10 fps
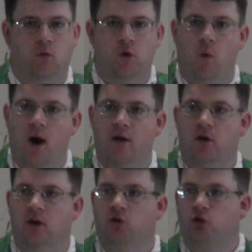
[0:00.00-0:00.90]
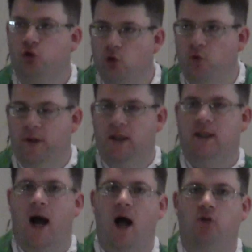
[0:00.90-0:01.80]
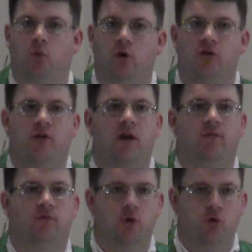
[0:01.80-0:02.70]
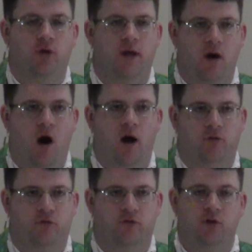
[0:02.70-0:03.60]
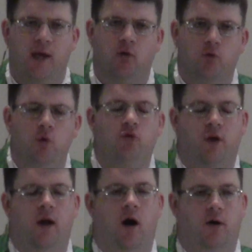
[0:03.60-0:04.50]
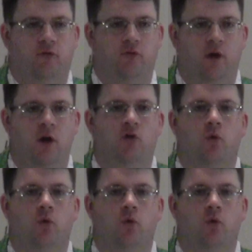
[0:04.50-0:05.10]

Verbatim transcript: We want truly God's word to take fruit in us, to take root in us.